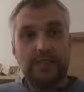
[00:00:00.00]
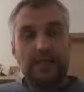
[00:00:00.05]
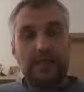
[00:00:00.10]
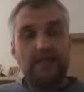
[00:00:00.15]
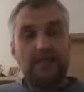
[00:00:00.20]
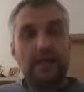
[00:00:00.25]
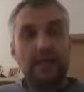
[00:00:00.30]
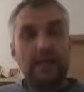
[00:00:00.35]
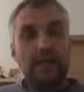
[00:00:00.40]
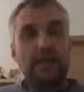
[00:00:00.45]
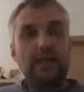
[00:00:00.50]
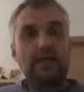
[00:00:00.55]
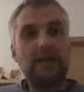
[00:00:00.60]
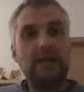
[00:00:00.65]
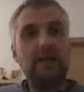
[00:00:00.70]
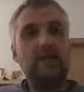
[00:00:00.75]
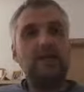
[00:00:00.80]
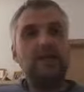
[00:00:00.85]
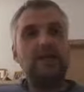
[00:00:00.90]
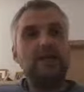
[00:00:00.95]
If they can't
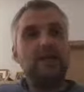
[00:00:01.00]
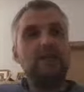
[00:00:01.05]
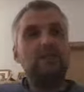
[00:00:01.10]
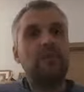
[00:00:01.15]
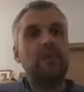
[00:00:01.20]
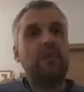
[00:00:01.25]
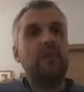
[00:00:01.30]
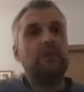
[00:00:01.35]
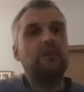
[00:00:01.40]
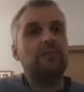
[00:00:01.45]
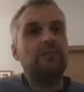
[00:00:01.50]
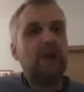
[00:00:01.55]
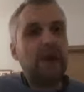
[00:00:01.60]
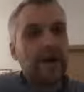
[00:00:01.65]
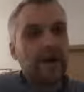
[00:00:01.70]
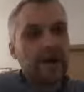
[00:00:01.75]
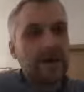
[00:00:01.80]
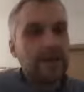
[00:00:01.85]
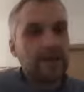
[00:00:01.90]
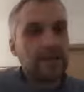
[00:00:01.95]
get their team be
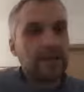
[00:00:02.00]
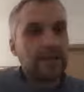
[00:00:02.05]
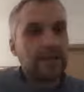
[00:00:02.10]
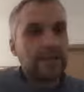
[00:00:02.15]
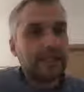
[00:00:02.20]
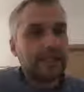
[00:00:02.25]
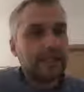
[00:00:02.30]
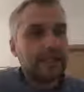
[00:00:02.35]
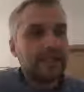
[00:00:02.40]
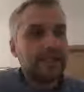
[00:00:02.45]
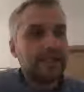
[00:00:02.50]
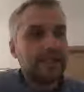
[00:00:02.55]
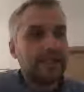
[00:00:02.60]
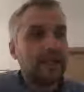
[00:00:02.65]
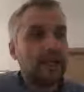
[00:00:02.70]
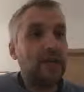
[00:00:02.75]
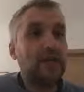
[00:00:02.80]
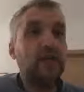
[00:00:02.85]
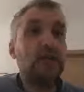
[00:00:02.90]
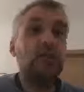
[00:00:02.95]
inspired,
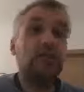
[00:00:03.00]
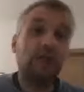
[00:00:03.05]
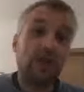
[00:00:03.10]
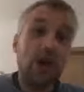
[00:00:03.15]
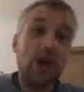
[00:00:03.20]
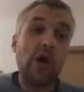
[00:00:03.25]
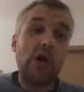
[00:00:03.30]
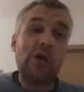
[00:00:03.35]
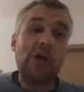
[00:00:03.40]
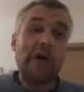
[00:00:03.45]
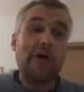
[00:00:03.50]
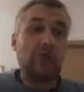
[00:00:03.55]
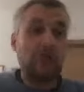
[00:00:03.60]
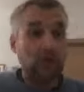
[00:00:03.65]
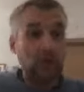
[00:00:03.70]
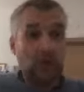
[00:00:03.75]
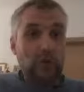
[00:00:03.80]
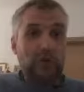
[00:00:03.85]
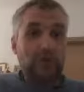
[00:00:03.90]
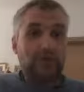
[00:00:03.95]
they show how
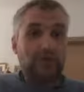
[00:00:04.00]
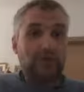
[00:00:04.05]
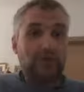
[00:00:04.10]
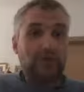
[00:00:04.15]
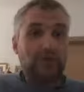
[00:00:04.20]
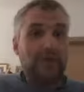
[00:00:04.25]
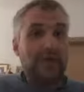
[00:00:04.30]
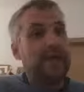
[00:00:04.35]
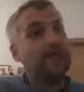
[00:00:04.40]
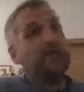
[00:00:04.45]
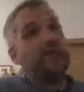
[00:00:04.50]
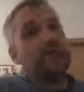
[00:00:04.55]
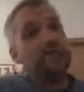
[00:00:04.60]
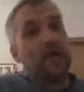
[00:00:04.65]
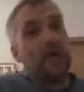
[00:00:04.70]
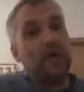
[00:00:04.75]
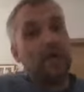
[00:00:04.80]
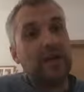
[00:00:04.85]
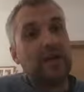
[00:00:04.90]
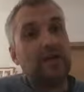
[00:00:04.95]
to do. And that's
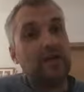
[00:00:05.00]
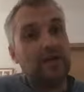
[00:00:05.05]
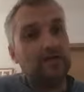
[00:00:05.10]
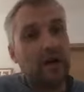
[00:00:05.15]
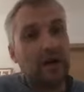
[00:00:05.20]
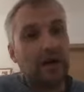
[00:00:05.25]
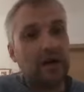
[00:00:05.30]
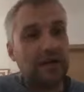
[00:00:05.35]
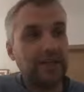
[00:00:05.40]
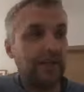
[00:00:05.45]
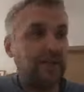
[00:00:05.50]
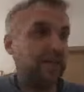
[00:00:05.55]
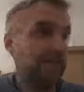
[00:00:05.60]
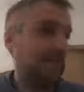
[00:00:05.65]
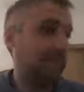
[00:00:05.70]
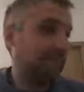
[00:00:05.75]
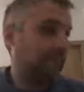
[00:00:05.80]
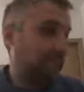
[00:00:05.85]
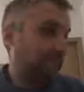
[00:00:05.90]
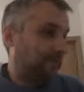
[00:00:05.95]
how they inspire their
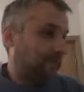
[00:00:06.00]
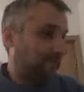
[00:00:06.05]
team.